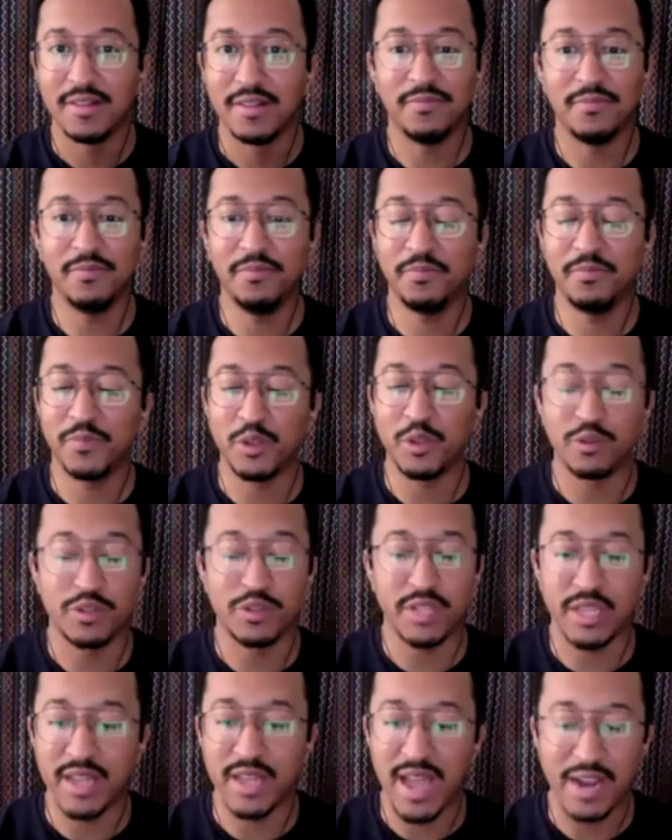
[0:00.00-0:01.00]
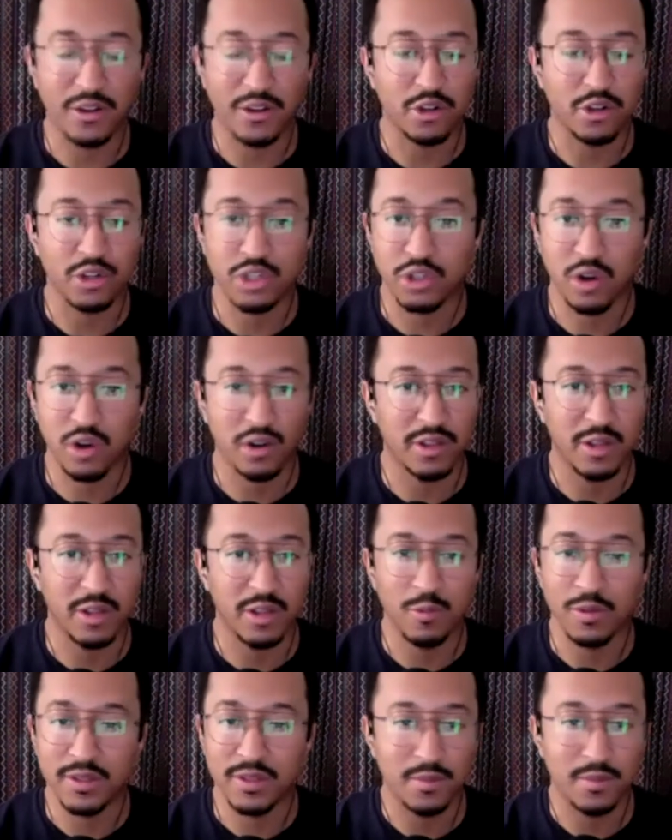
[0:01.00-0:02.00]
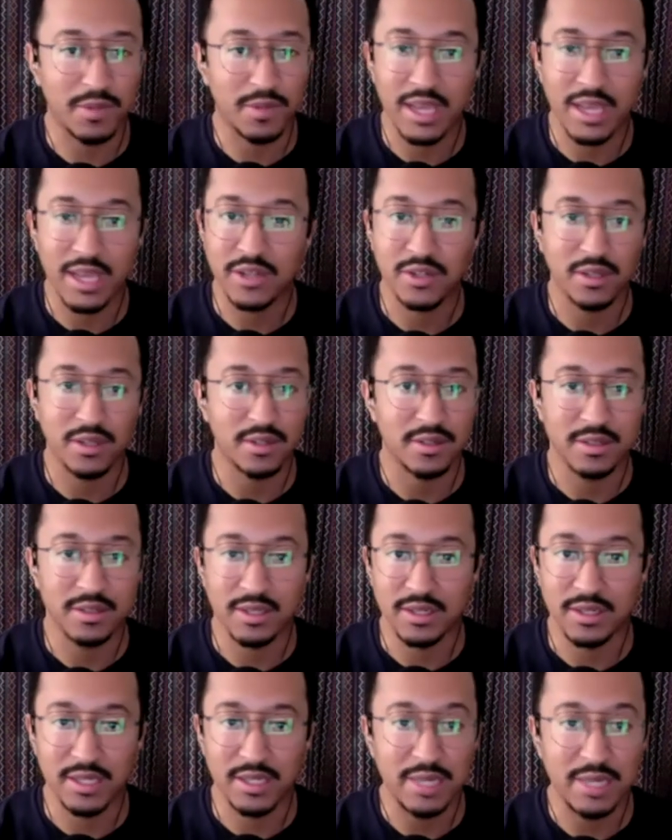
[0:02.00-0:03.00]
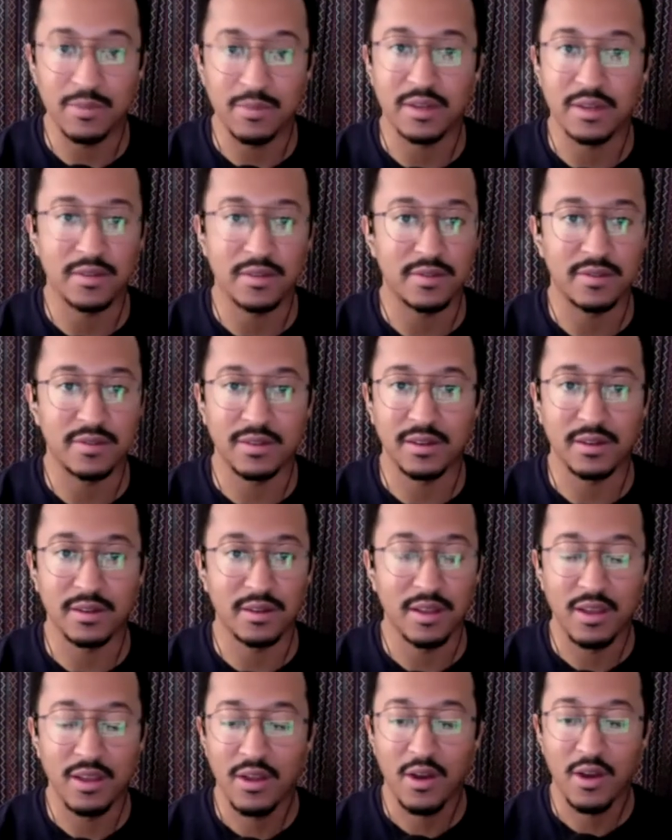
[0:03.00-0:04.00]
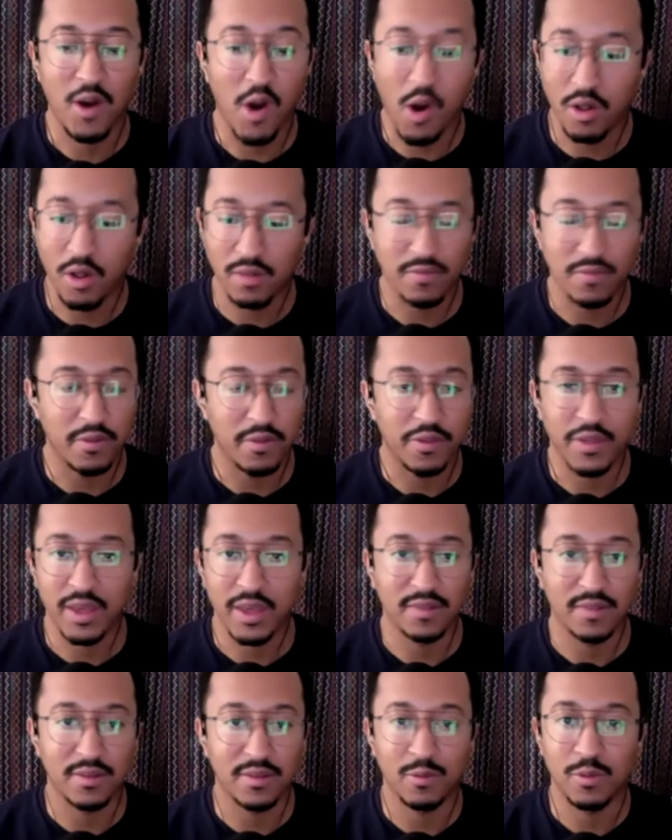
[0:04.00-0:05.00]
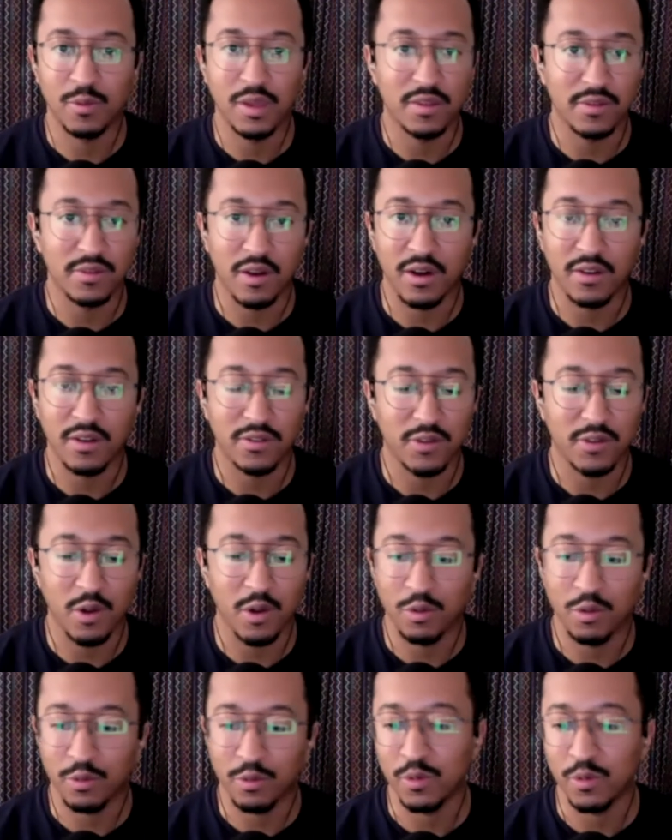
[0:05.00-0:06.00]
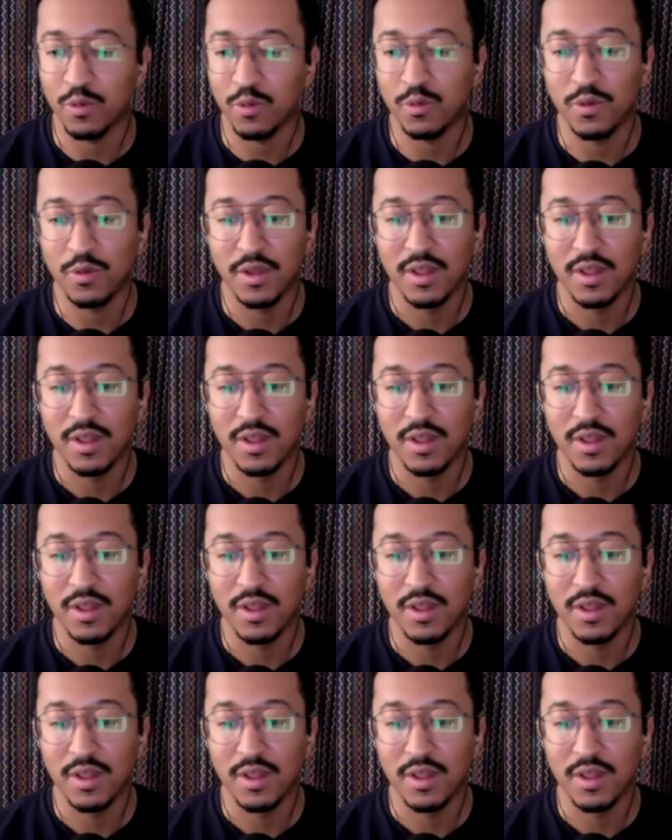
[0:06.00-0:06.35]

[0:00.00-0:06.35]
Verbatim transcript: you see an actor struggling with temptations and demons and all of the things that we as artists go through